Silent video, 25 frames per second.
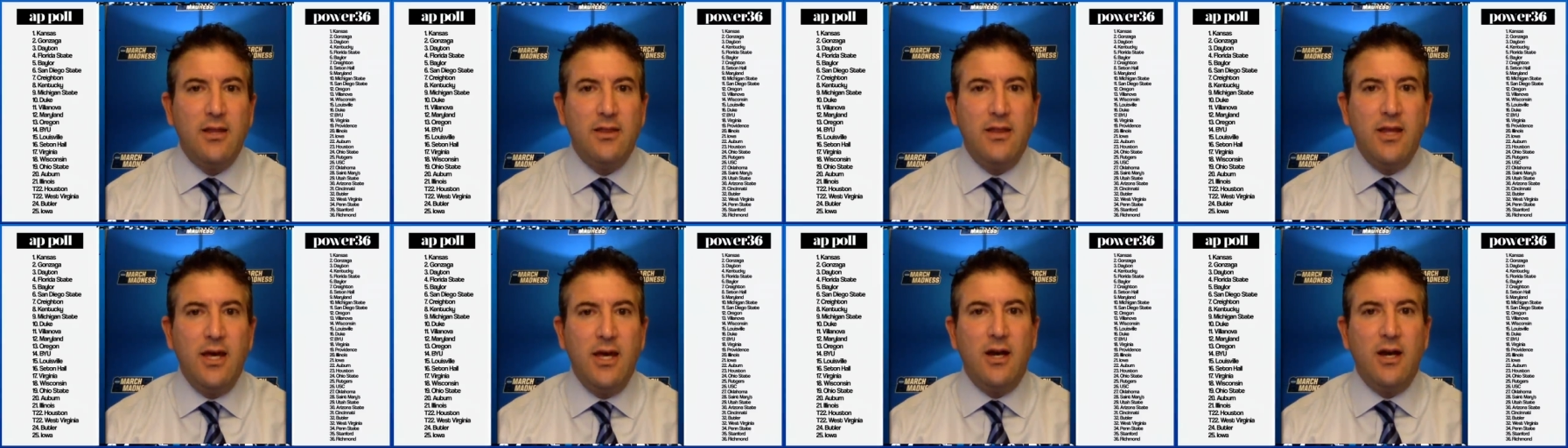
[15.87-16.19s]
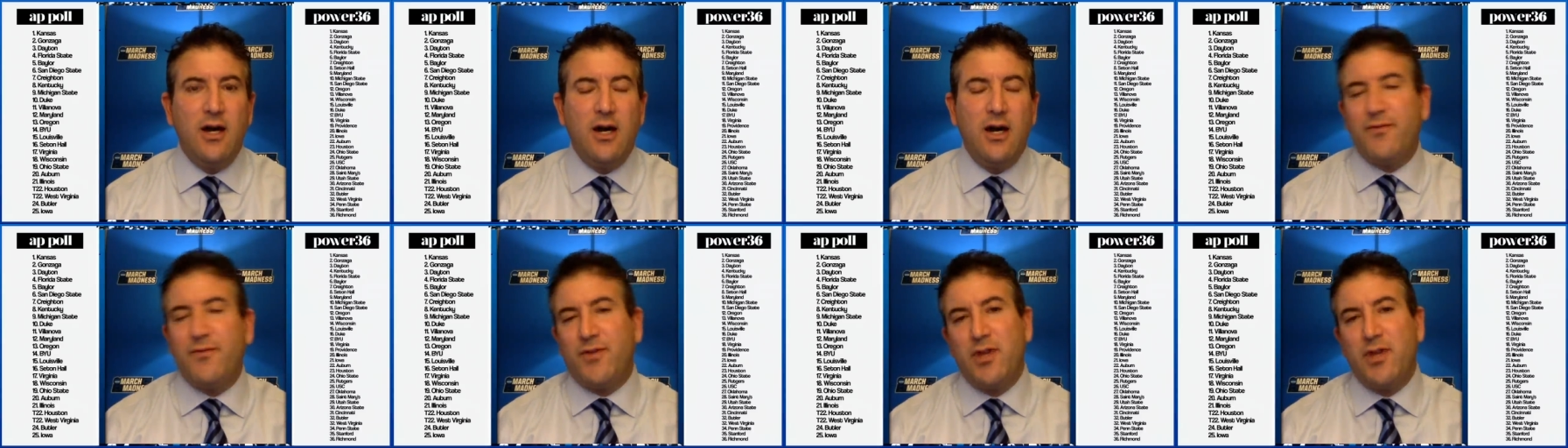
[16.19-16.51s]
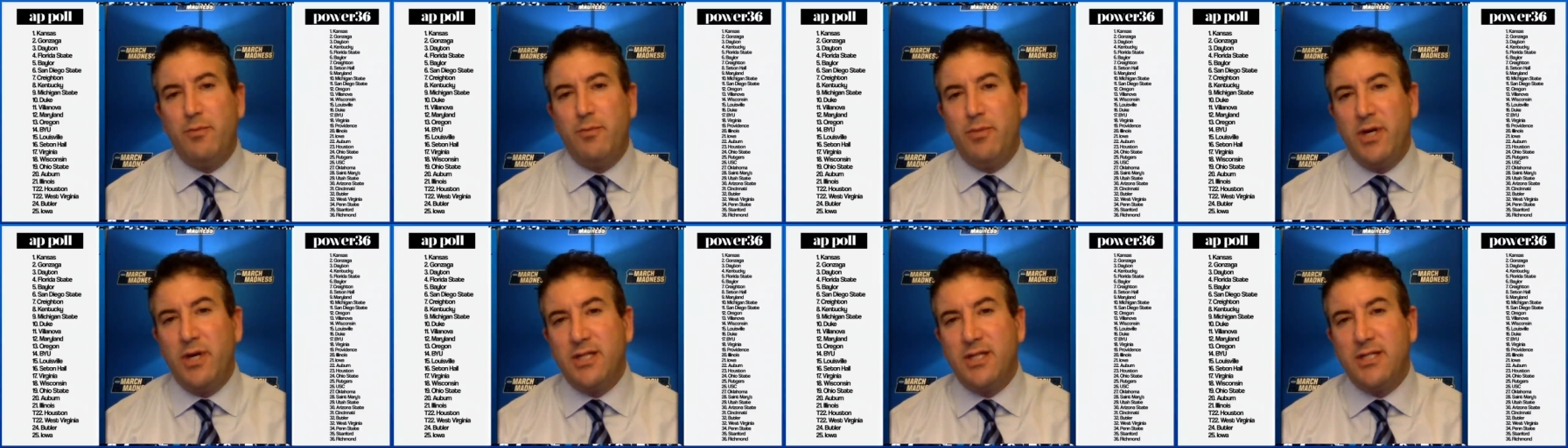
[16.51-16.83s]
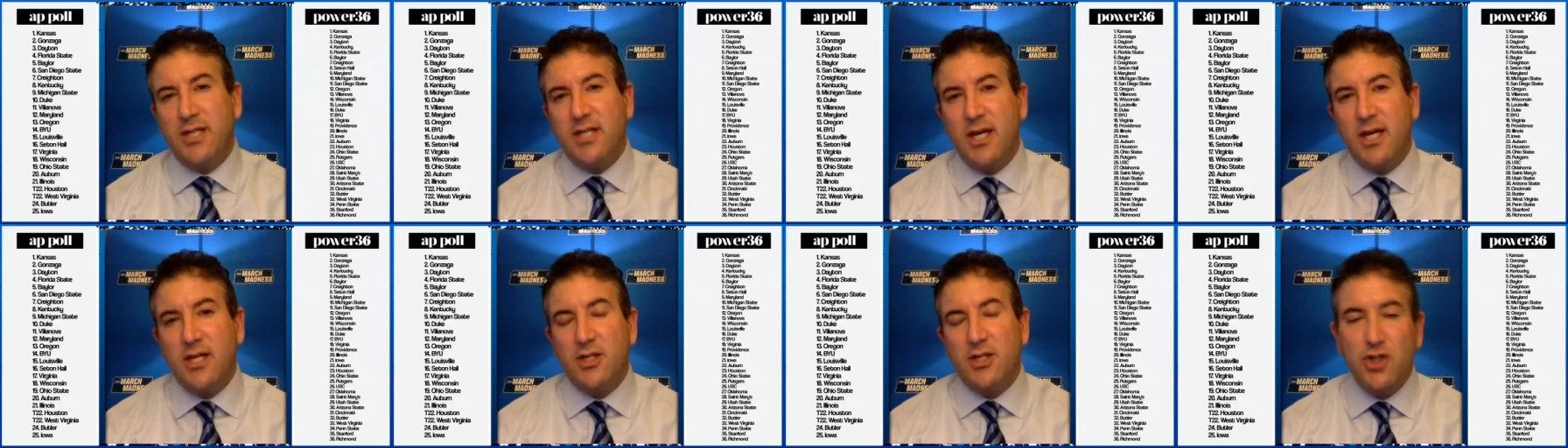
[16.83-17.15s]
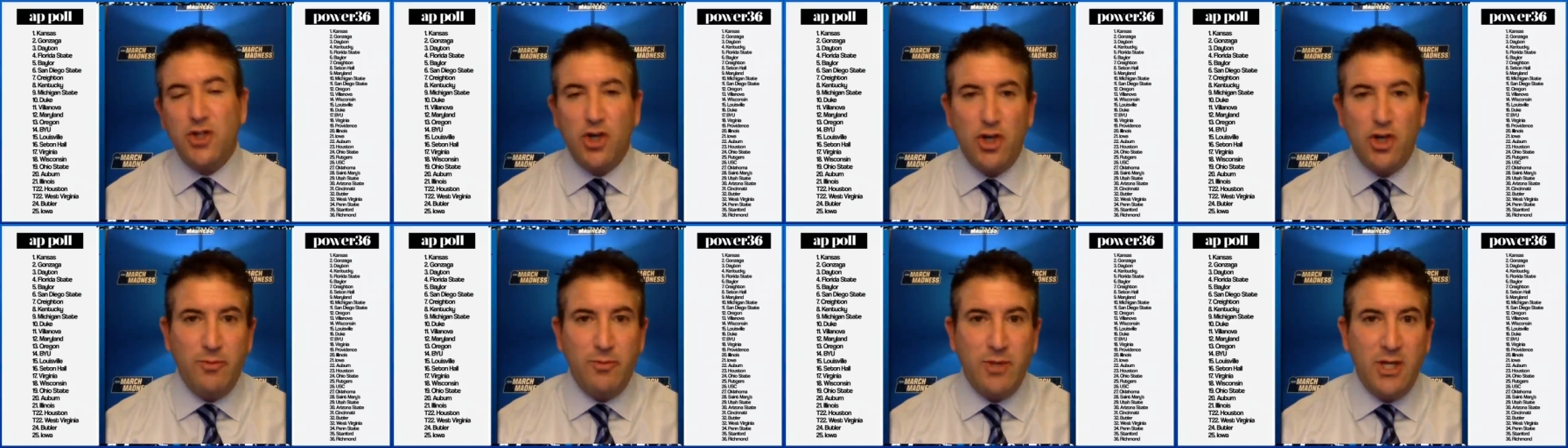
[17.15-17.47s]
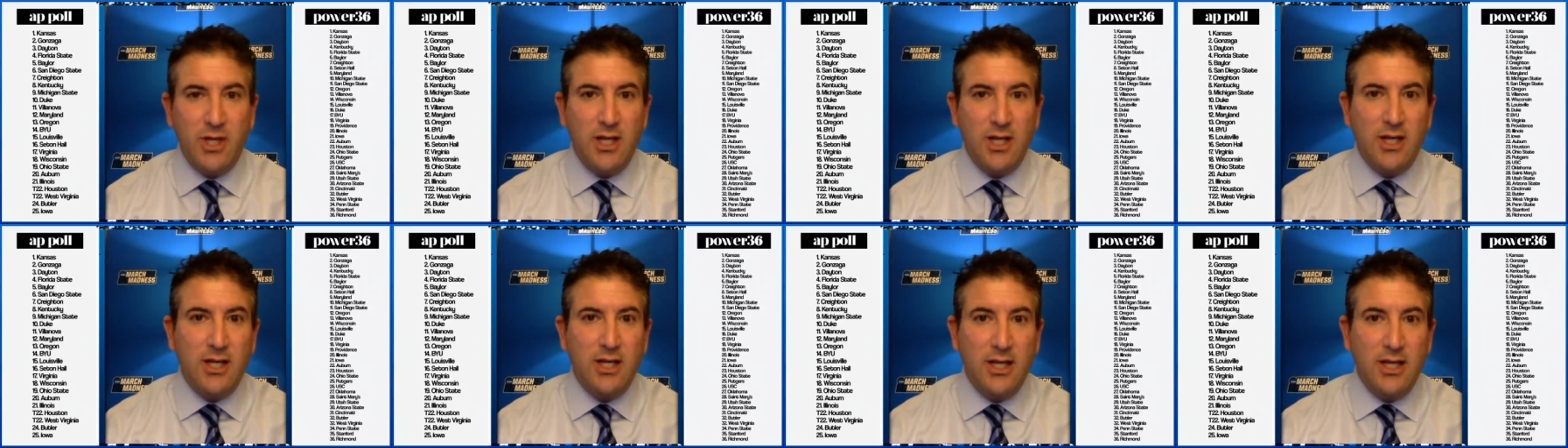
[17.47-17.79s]
then off to the Big Ten
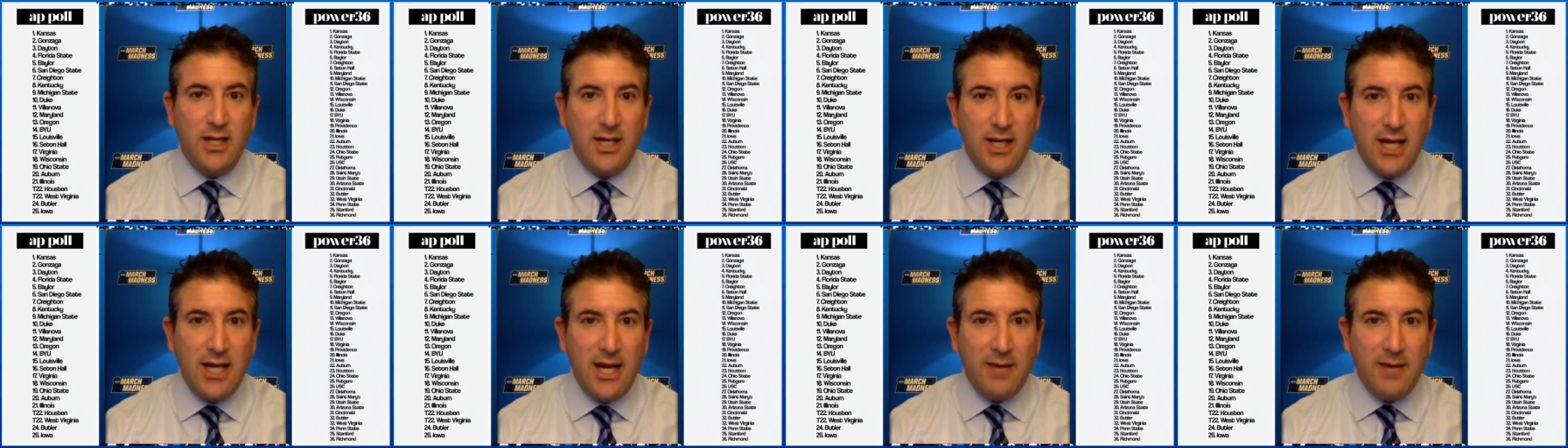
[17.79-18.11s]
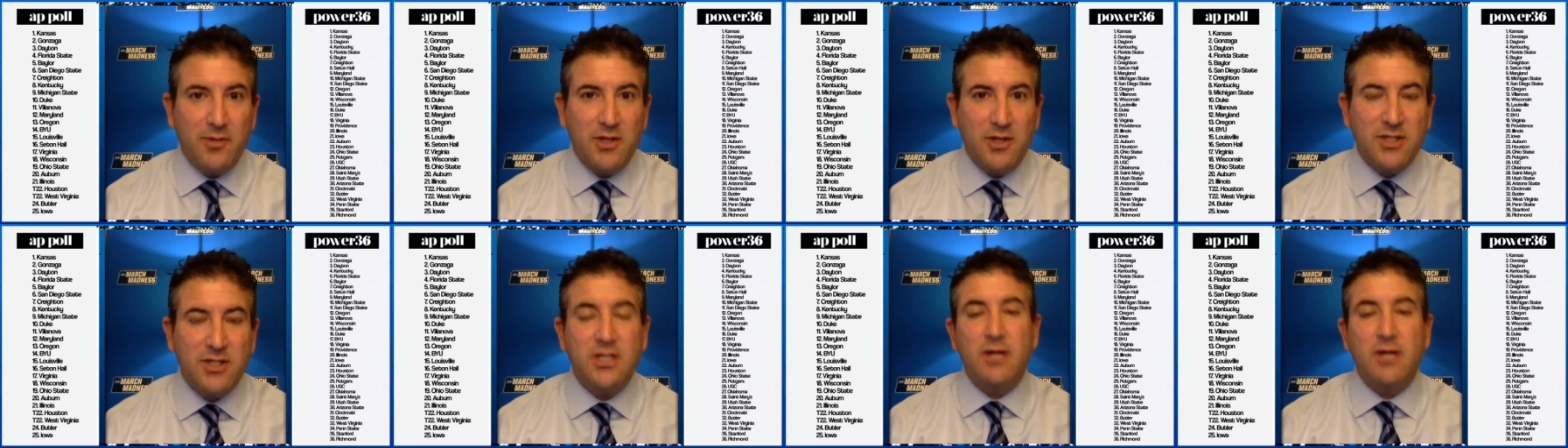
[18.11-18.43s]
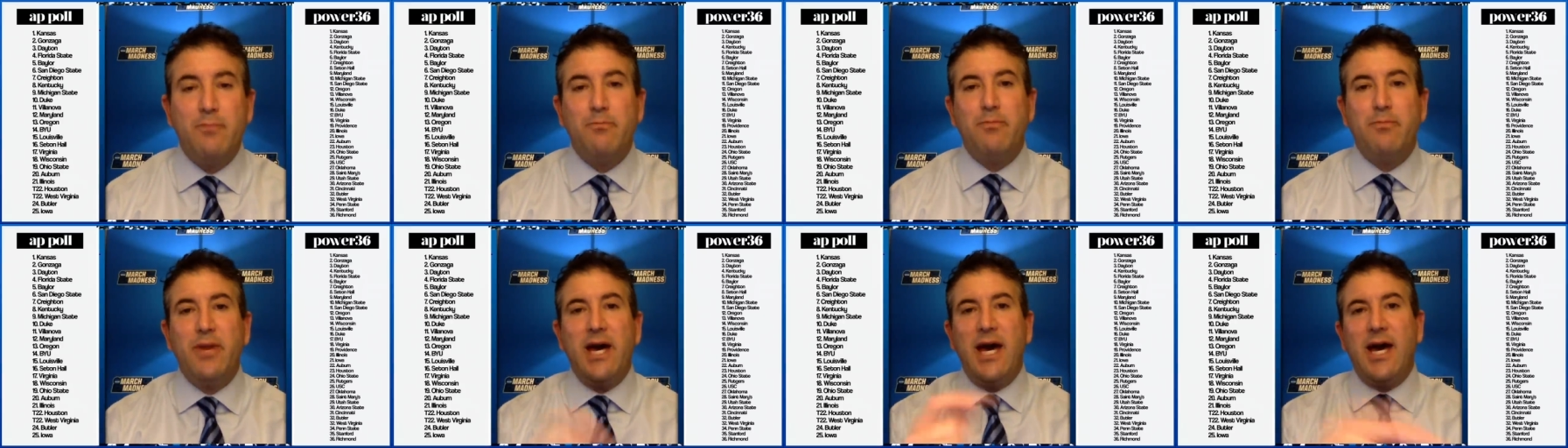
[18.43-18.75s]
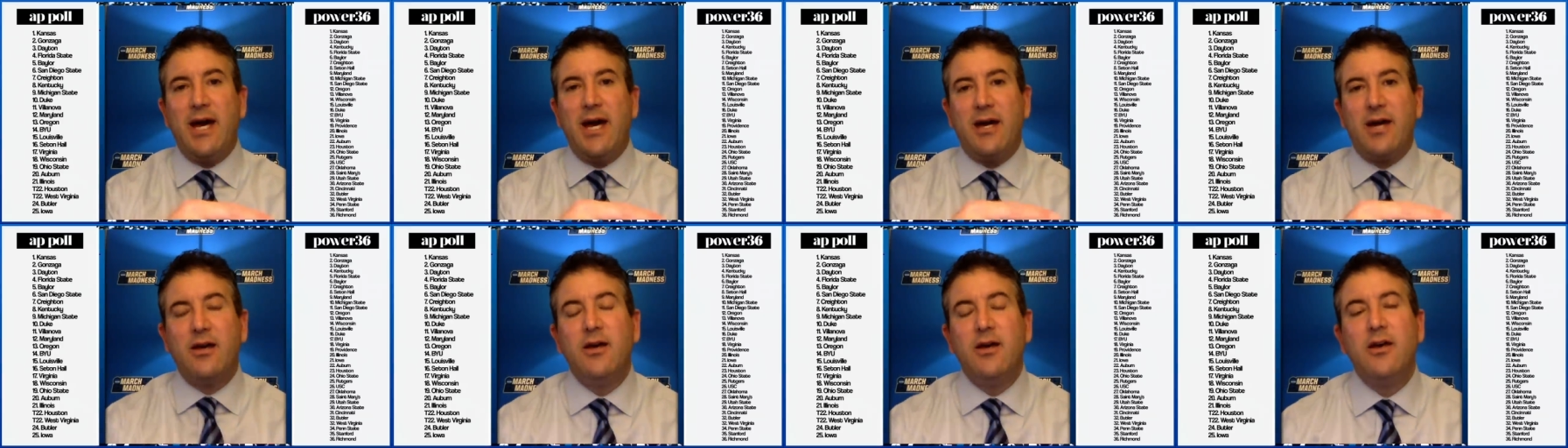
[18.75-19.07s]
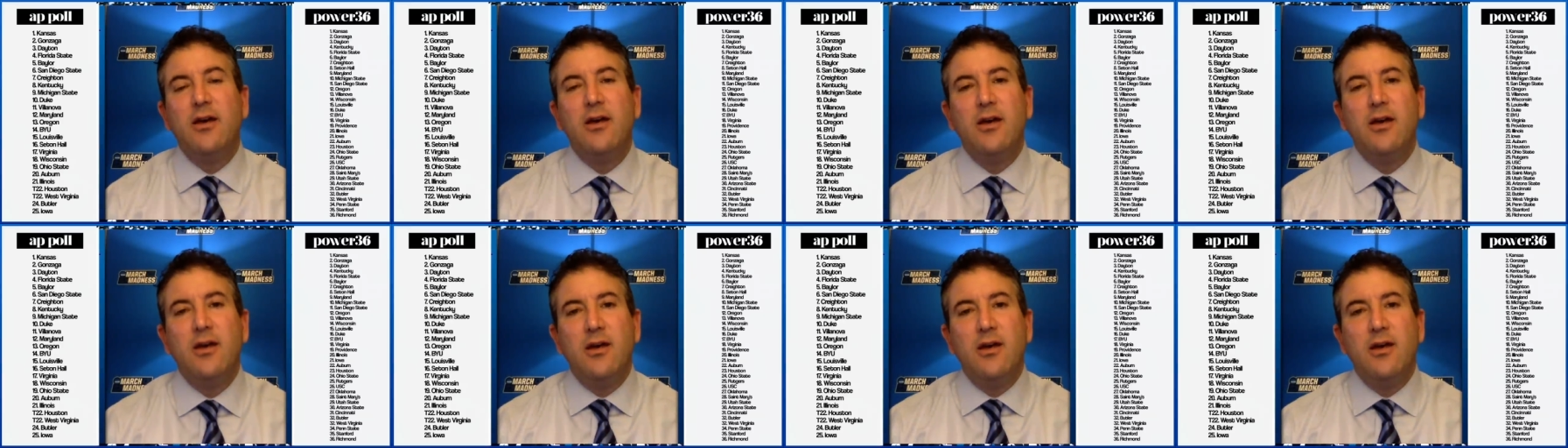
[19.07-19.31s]
tournament in Indianapolis, and then back